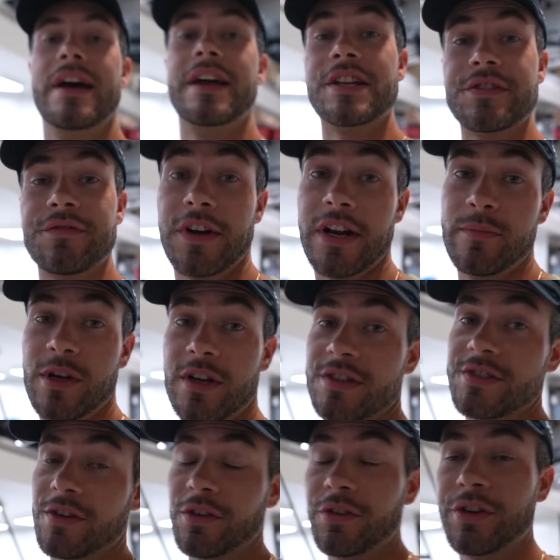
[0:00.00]
And it's funny because
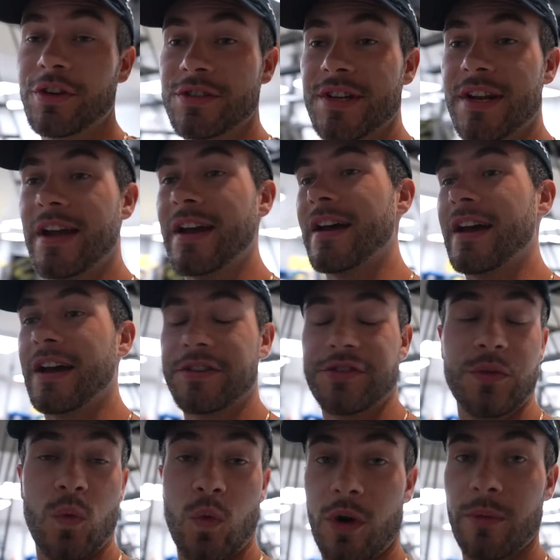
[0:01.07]
earlier today I
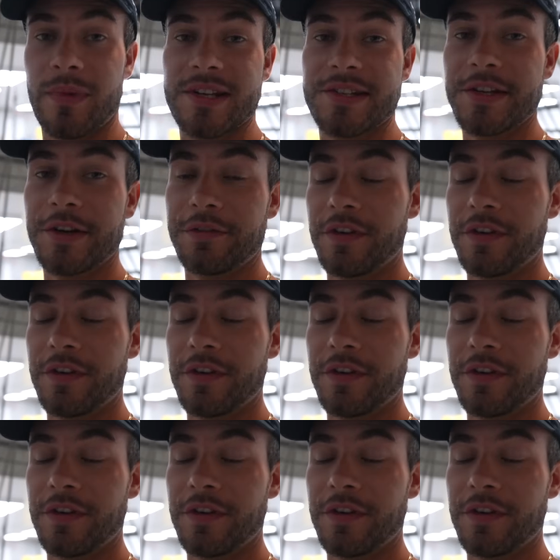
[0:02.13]
actually warmed myself